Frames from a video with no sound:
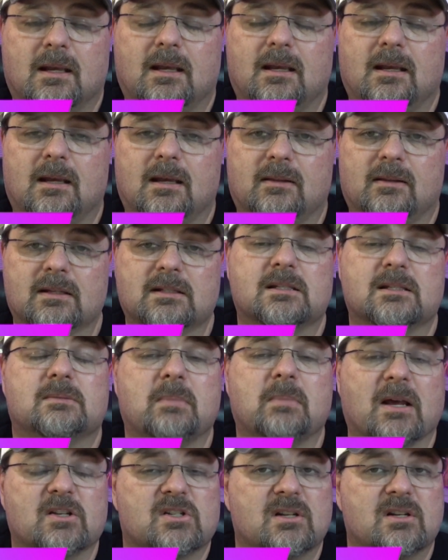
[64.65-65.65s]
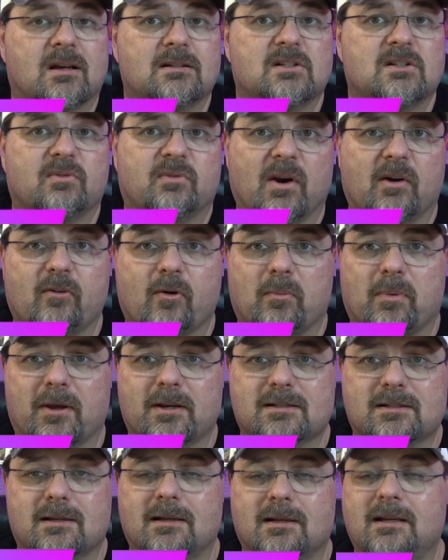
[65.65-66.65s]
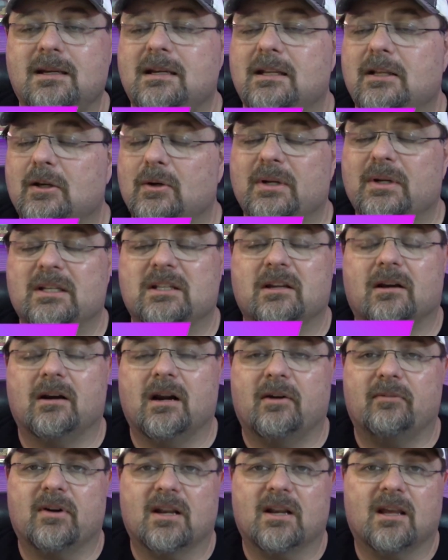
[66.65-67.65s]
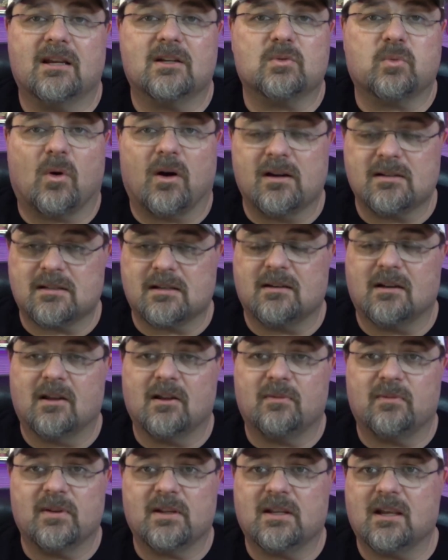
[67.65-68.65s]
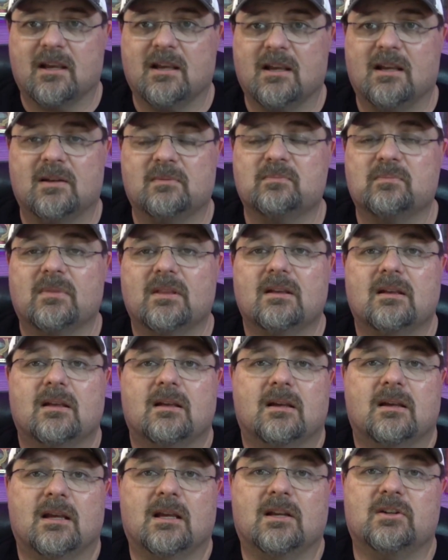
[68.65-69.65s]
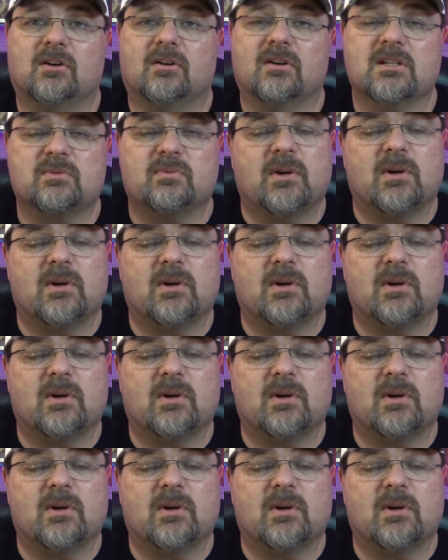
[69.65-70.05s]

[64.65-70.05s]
And this is my son's favorite place to eat. He'll eat there every day, twice a day if he can. And during this